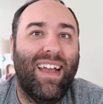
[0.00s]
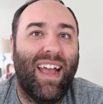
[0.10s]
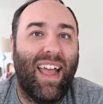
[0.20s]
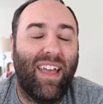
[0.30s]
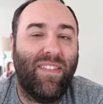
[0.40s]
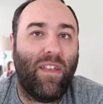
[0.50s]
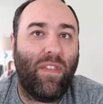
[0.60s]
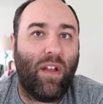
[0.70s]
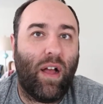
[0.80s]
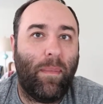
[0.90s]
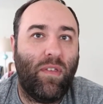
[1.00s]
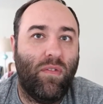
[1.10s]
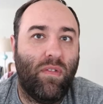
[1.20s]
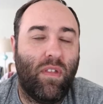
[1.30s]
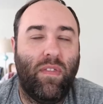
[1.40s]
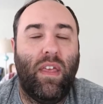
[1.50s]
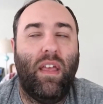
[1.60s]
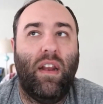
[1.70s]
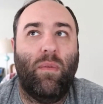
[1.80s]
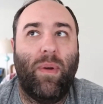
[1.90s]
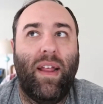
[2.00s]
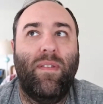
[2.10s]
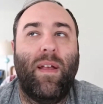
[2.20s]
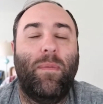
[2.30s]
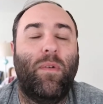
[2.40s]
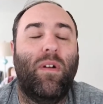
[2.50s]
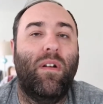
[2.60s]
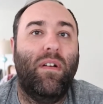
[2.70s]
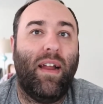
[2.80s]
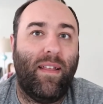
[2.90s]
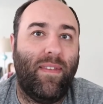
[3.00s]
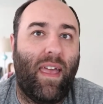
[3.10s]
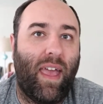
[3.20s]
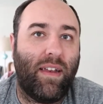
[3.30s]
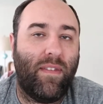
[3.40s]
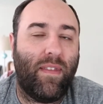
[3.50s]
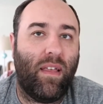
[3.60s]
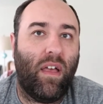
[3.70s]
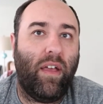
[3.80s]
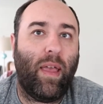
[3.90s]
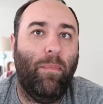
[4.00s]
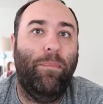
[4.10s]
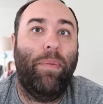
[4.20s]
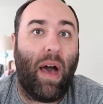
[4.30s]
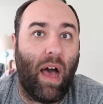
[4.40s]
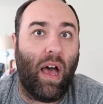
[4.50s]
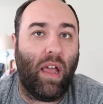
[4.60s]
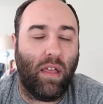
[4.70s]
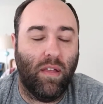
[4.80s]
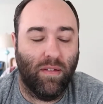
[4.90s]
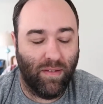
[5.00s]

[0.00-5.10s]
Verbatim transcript: And so then and then Rei starts her nice act. It's like, okay, bye.